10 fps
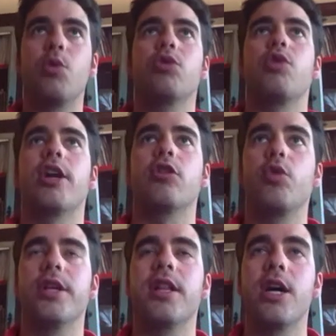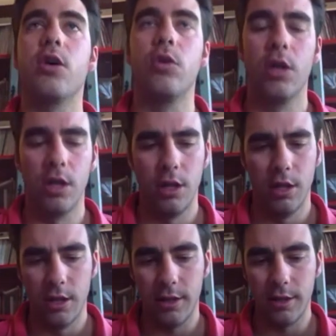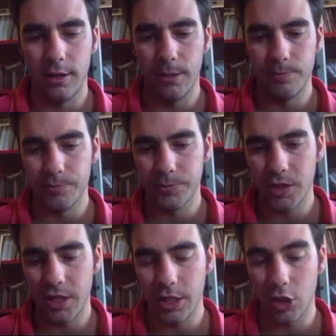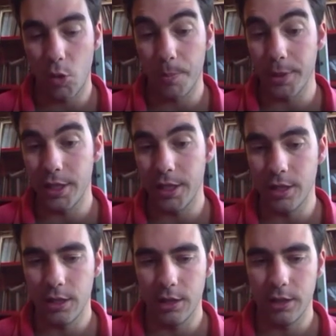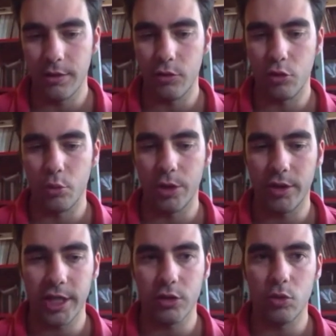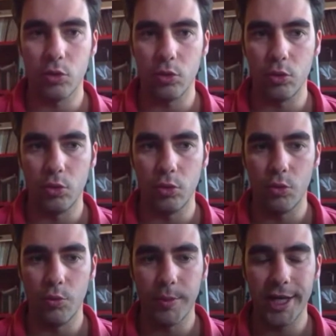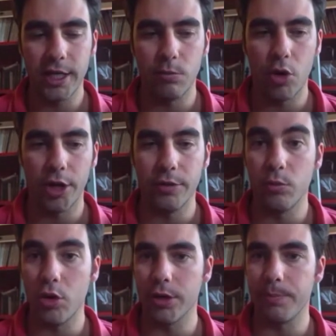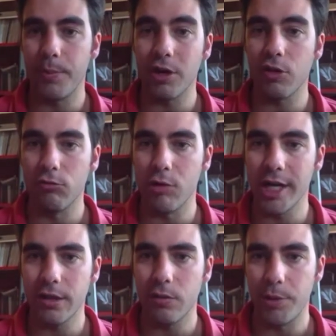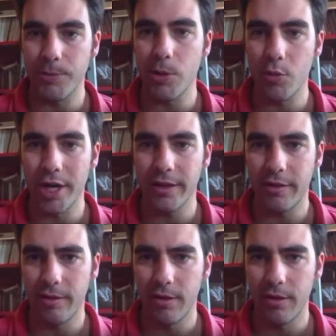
What we are doing now in the company is we start to make more and more parcel wines, premium wines.